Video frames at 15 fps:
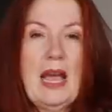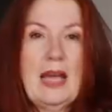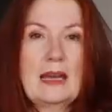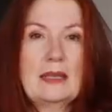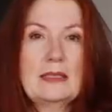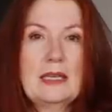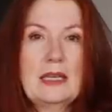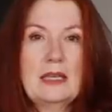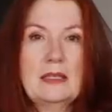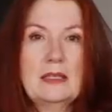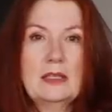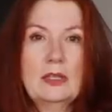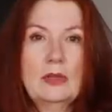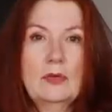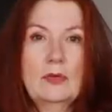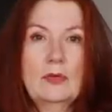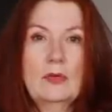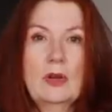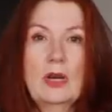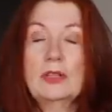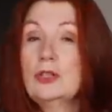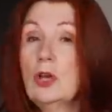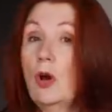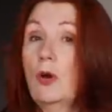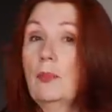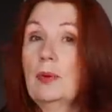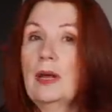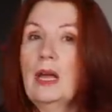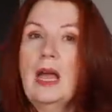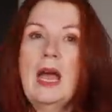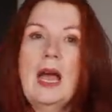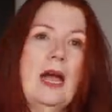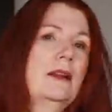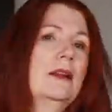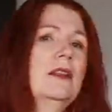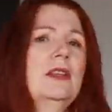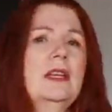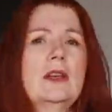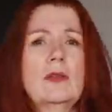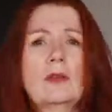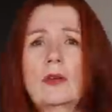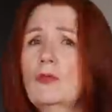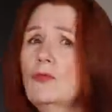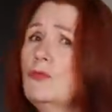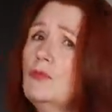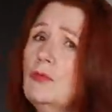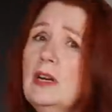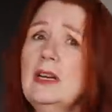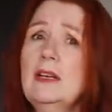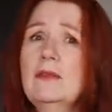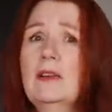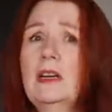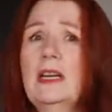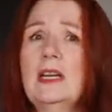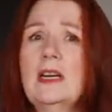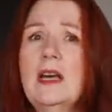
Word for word: hacked into a top, and I think it would look really really